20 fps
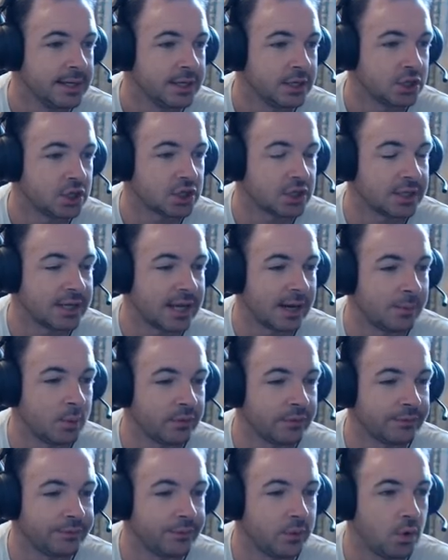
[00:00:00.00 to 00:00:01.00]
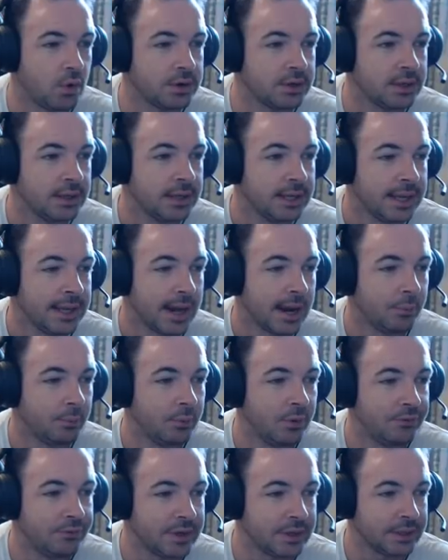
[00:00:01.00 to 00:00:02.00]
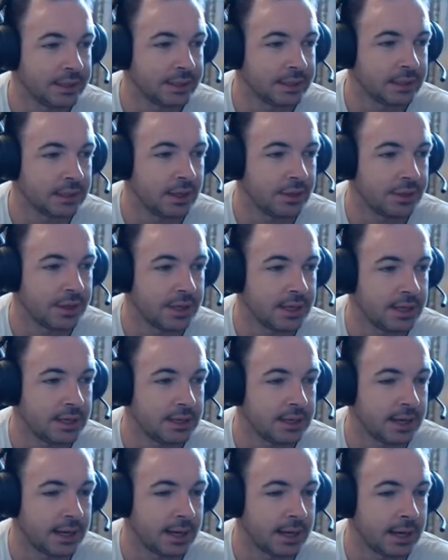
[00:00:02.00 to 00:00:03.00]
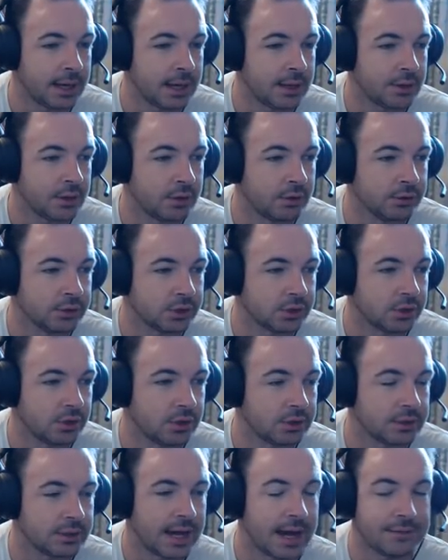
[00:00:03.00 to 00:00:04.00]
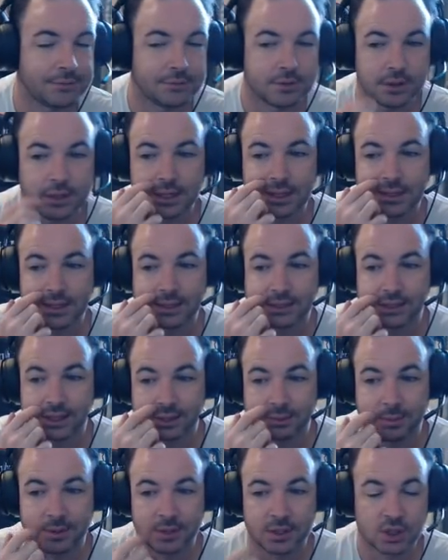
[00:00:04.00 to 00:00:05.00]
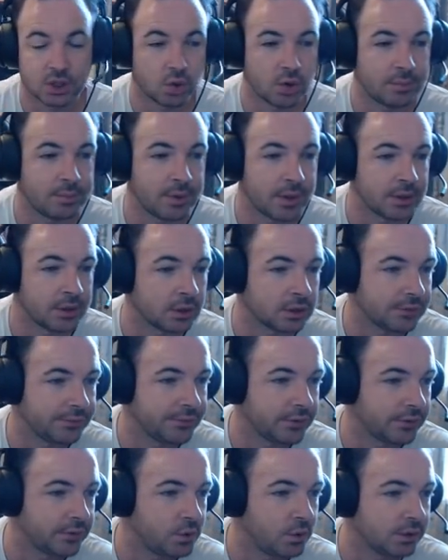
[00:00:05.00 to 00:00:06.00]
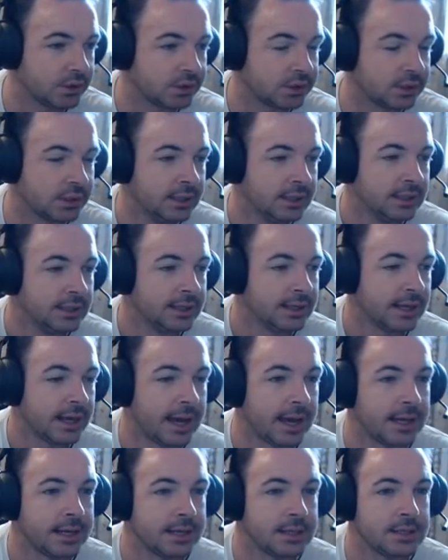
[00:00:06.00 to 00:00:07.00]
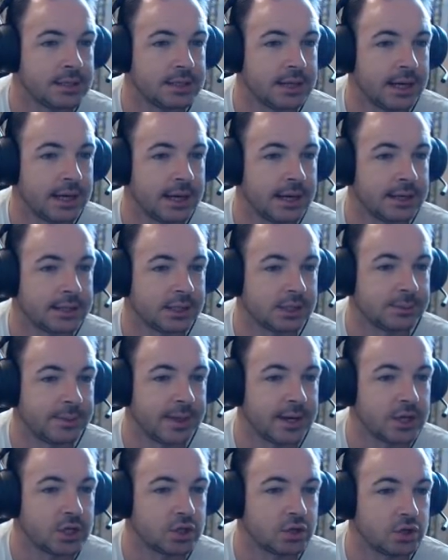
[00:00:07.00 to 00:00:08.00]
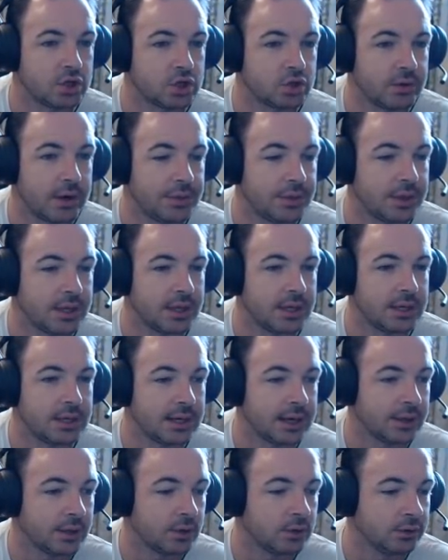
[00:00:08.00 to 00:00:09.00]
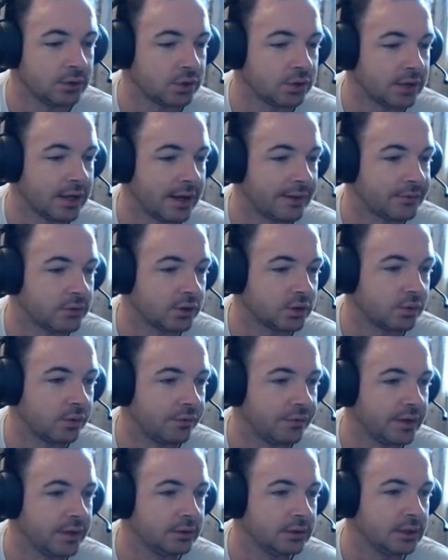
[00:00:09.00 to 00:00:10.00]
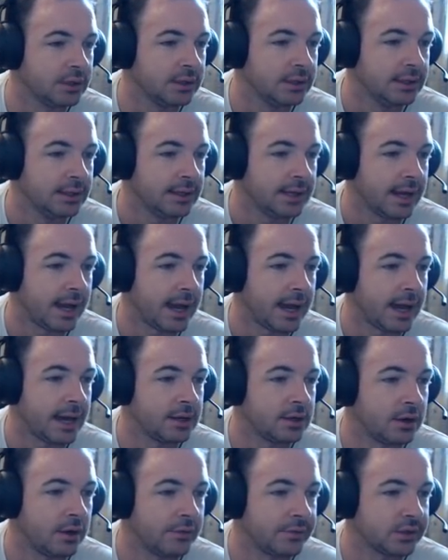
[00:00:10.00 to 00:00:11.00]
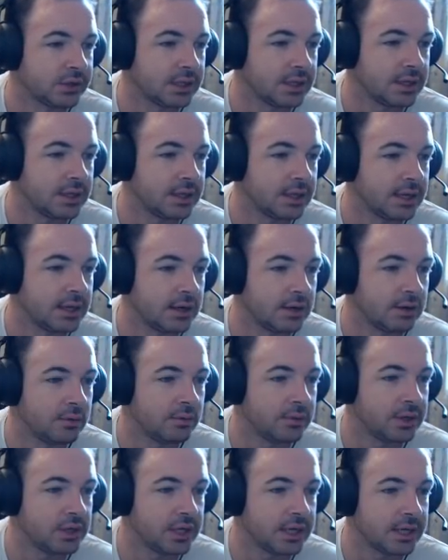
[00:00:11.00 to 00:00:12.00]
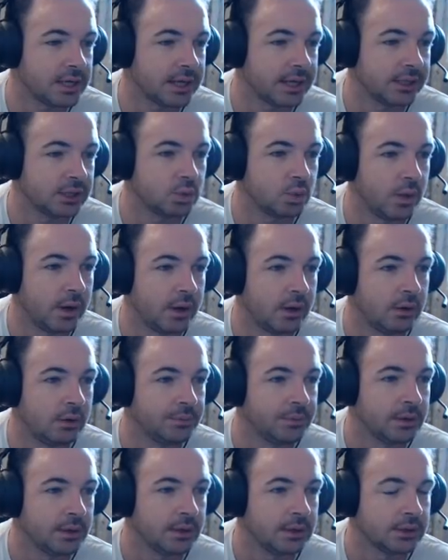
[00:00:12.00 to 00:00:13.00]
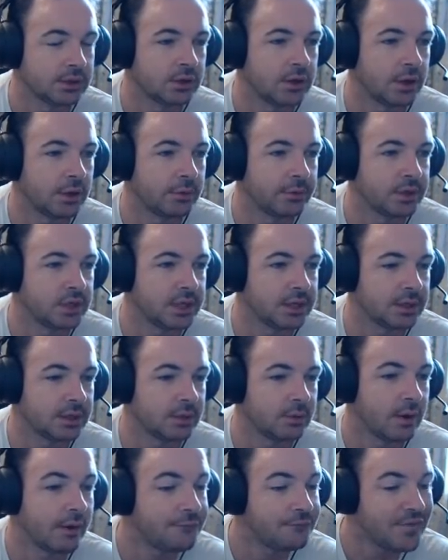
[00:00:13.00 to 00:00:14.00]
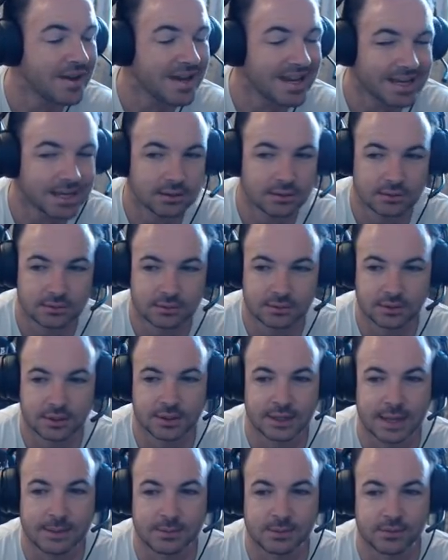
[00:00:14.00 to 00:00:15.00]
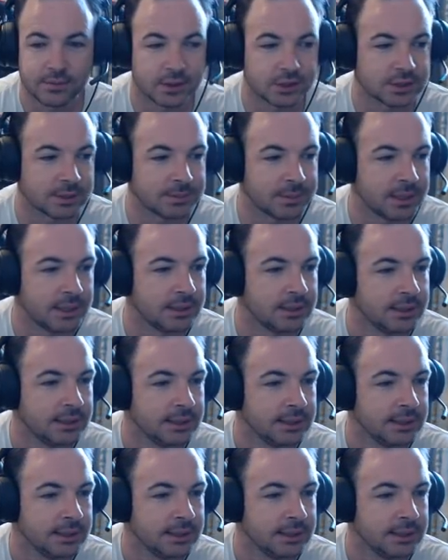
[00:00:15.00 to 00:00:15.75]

Shishkin now moving forward, revealing the Hunzakut after the Lasik's been destroyed by the Noctifer, of course, and does manage to shred the Hunzakut after it's revealed, and obviously the Rajik as well. So not the Rajik, the Rafik. Their names are very similar.